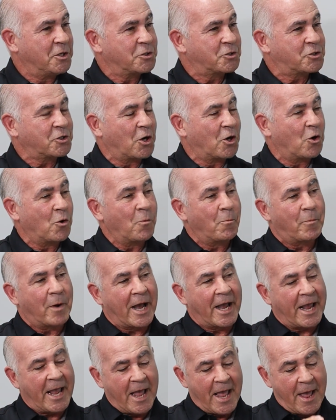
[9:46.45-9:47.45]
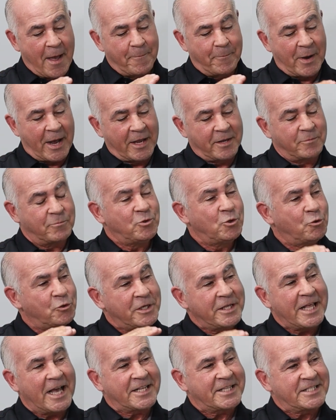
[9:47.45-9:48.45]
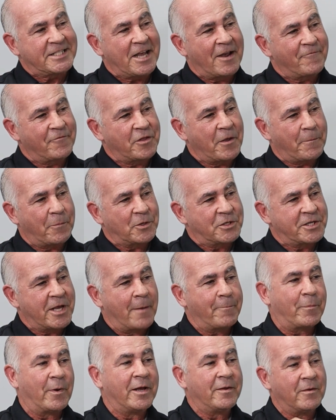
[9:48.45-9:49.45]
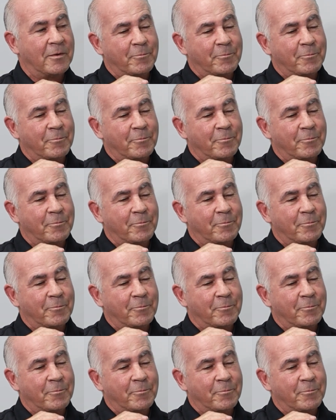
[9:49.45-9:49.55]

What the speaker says: So by using that 70%,